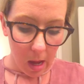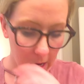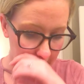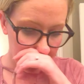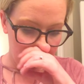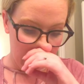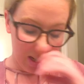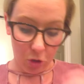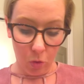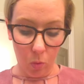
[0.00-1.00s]
I'd
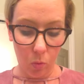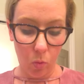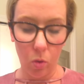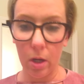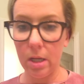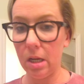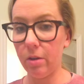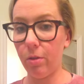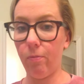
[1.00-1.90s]
say 20 to,